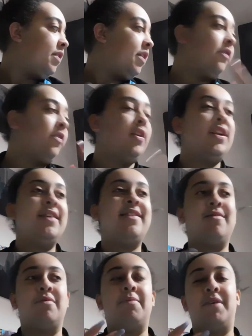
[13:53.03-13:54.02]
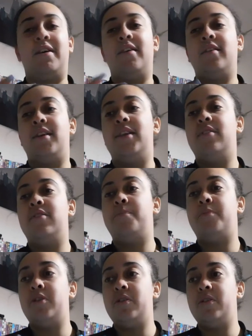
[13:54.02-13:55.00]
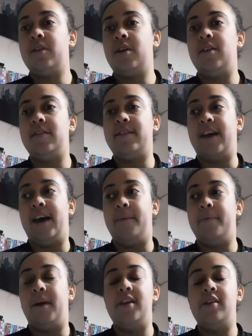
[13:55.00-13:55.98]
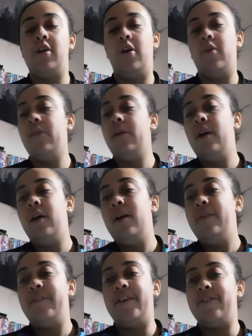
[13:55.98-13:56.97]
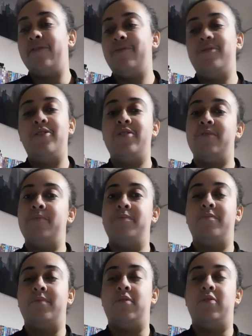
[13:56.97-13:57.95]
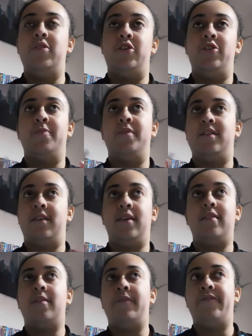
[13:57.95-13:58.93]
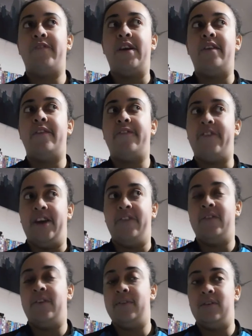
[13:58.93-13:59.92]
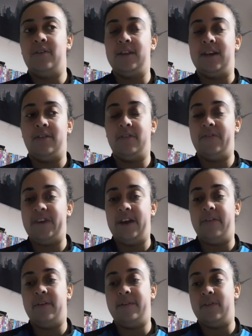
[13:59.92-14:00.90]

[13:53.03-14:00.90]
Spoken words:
got a list in my bag. I need to book Scarlet Tap. I know there's all news on news, but there's like the threat of another lockdown, the fear of another